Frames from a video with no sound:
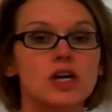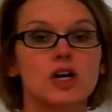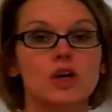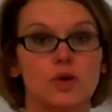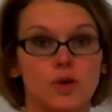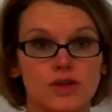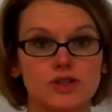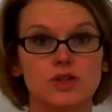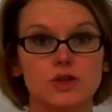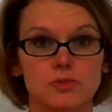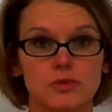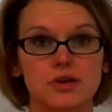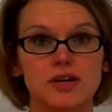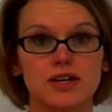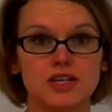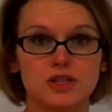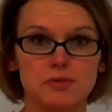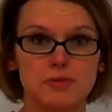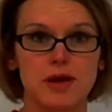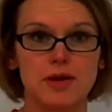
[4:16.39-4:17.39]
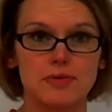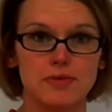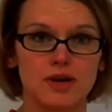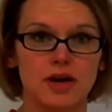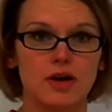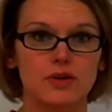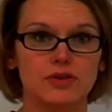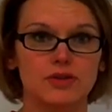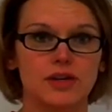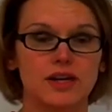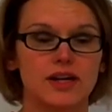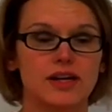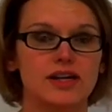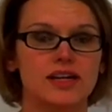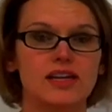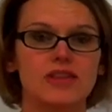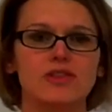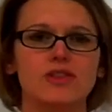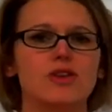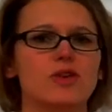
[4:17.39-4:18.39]
going to put his paper out there,
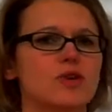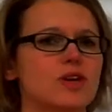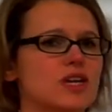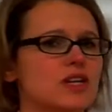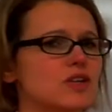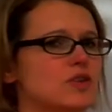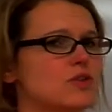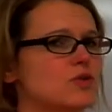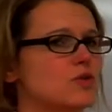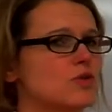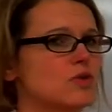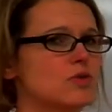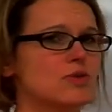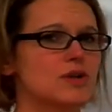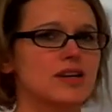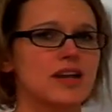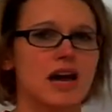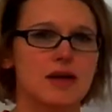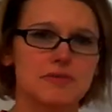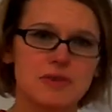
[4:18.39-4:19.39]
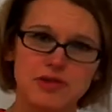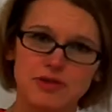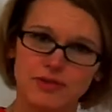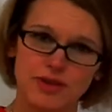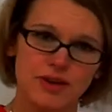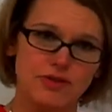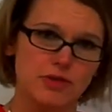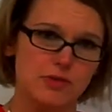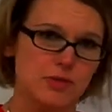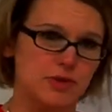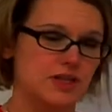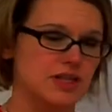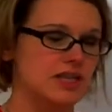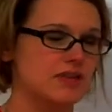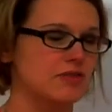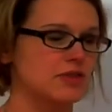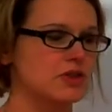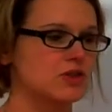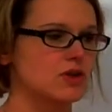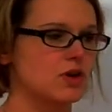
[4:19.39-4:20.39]
even though he knew it would not be favorable,
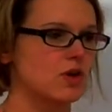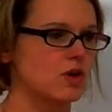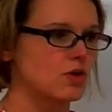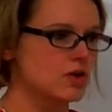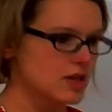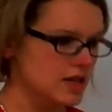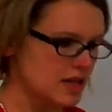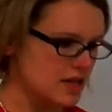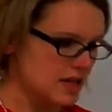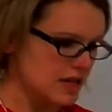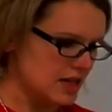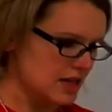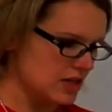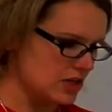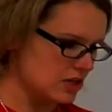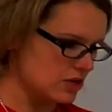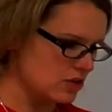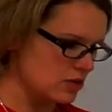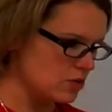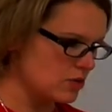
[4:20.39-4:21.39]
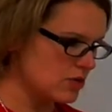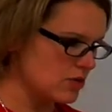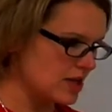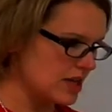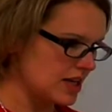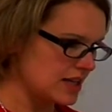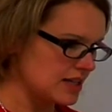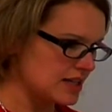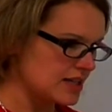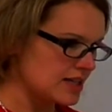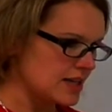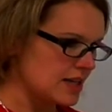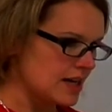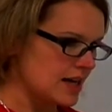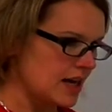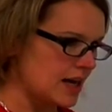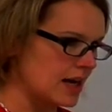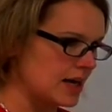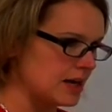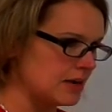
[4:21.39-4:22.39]
even though he knew that.
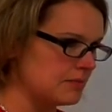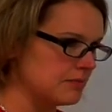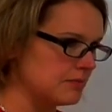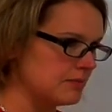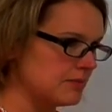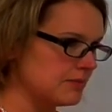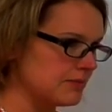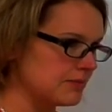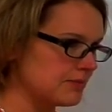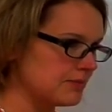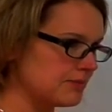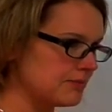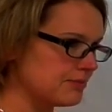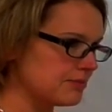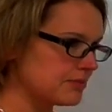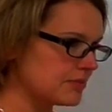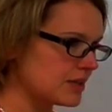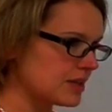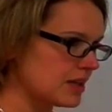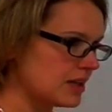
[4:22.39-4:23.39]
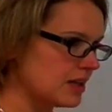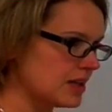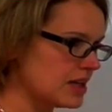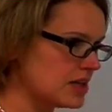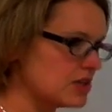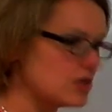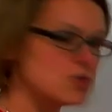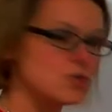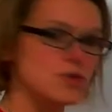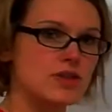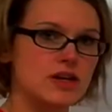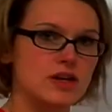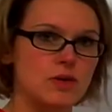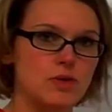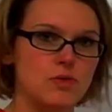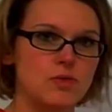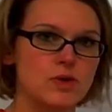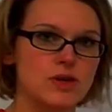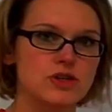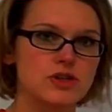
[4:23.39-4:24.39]
Um, he knew that
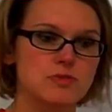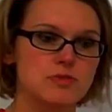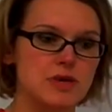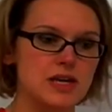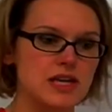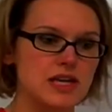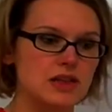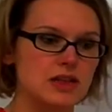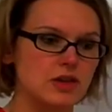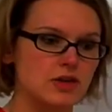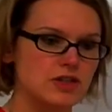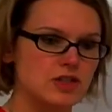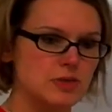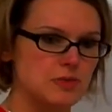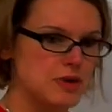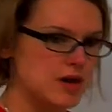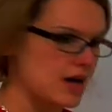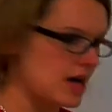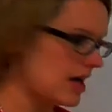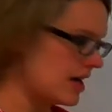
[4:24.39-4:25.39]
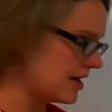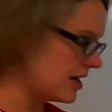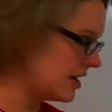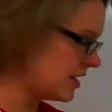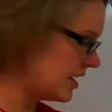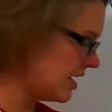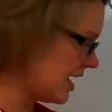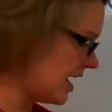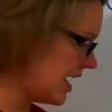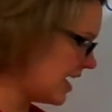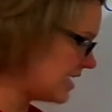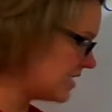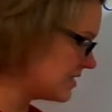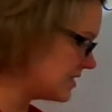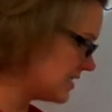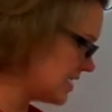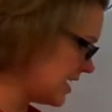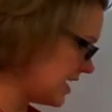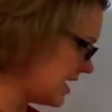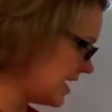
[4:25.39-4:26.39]
it wouldn't be looked upon as
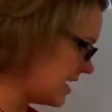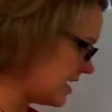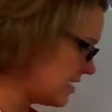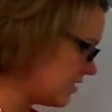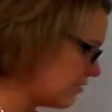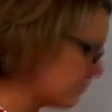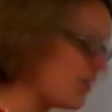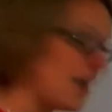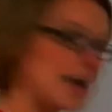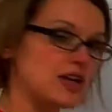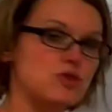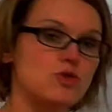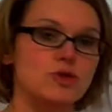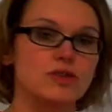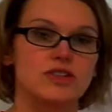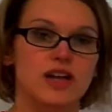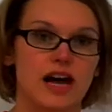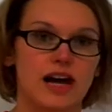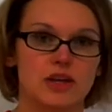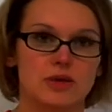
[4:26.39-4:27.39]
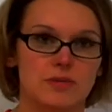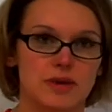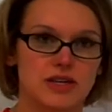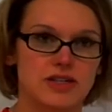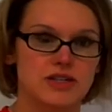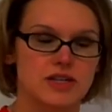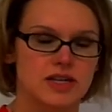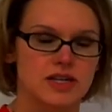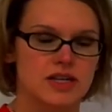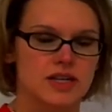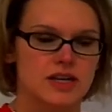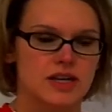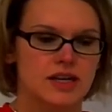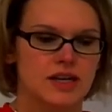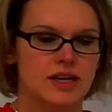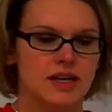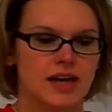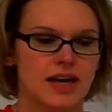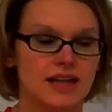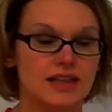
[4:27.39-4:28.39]
a factual document,
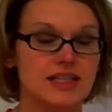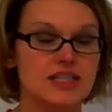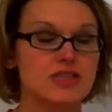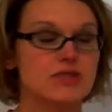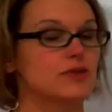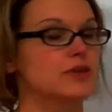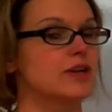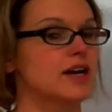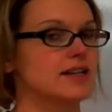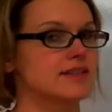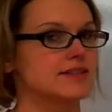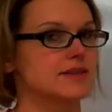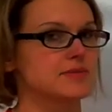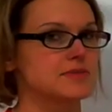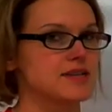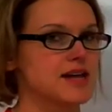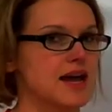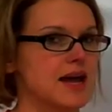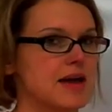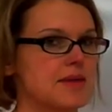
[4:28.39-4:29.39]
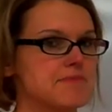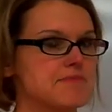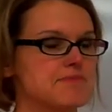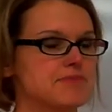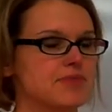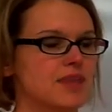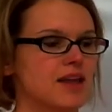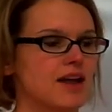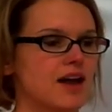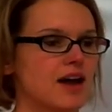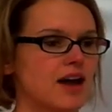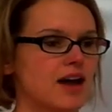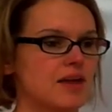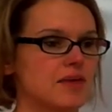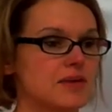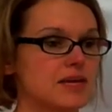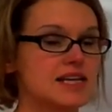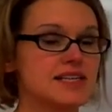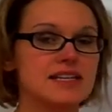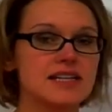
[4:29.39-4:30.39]
at least for not some time uh,
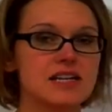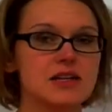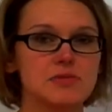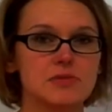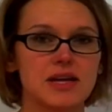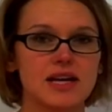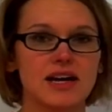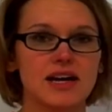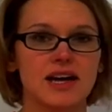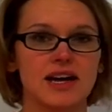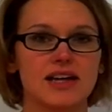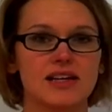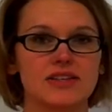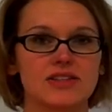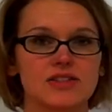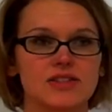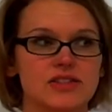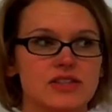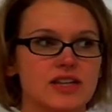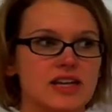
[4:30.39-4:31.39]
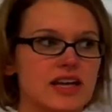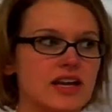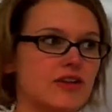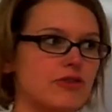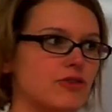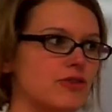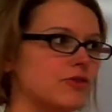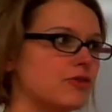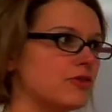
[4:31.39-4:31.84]
but he did it because if